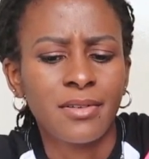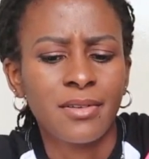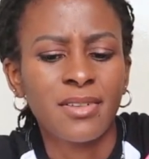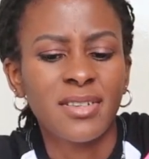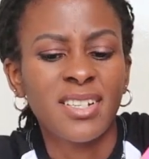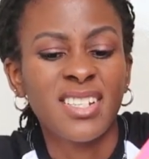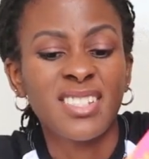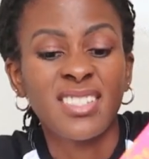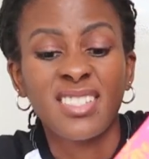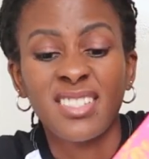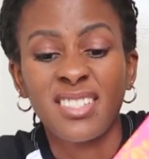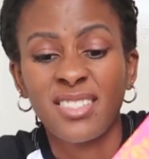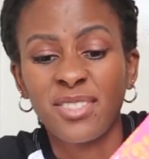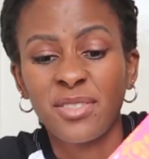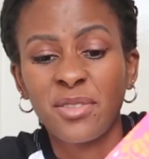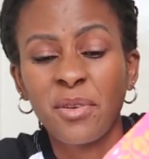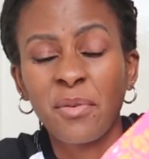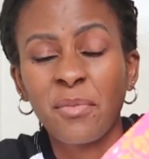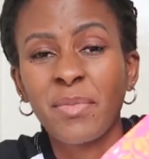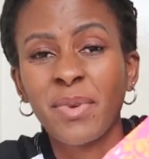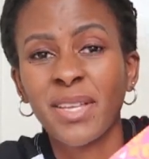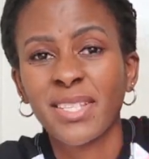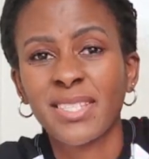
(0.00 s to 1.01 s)
Honestly, it's
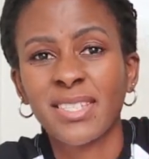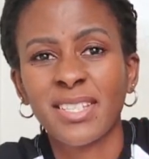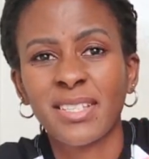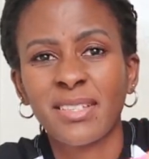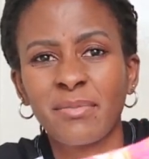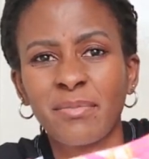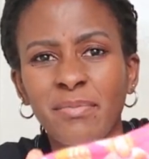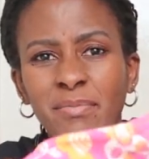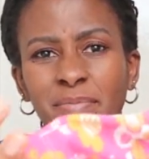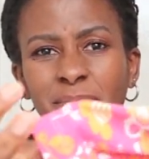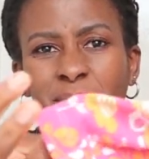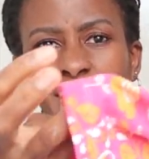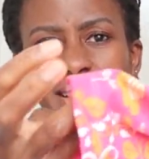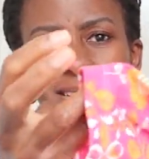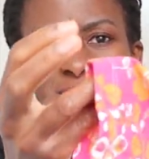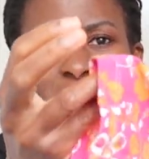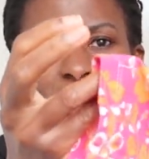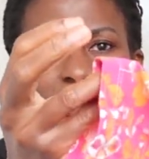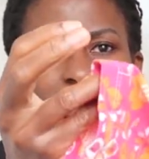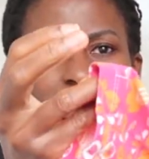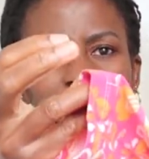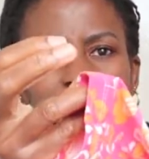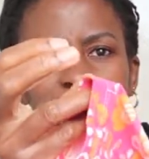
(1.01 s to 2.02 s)
your basic
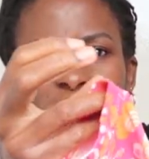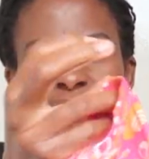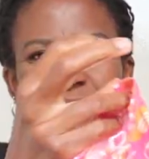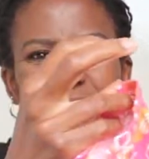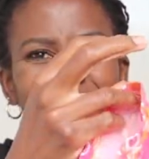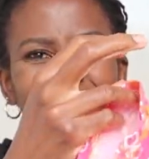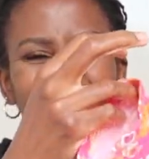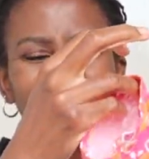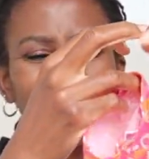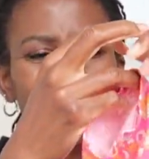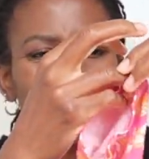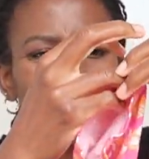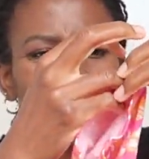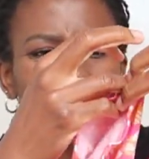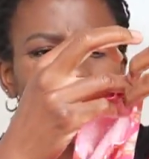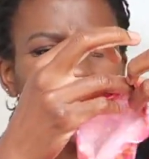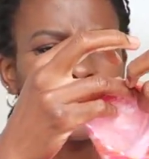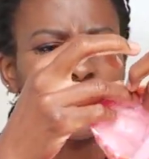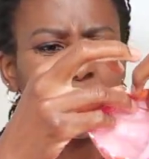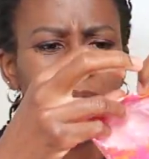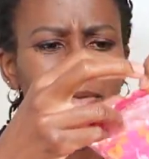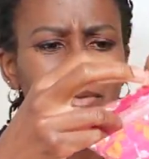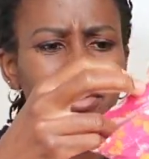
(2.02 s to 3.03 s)
patterns. They come
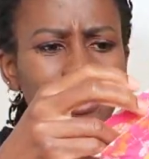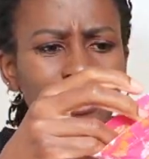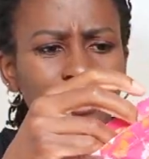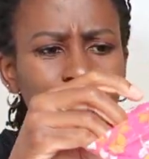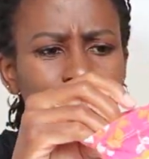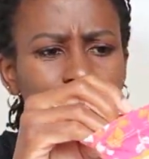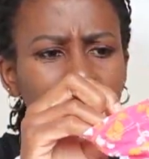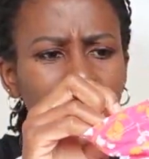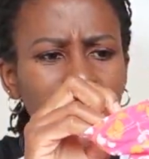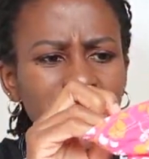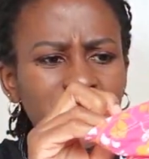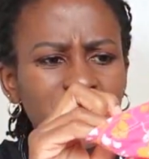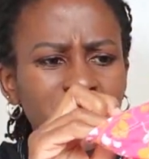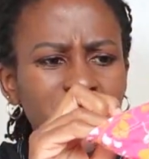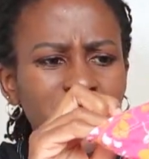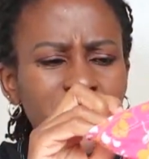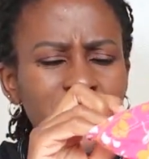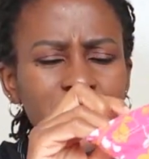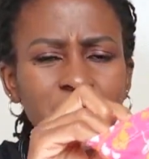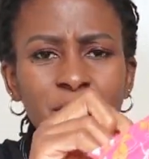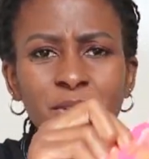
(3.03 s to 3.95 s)
together pretty fast.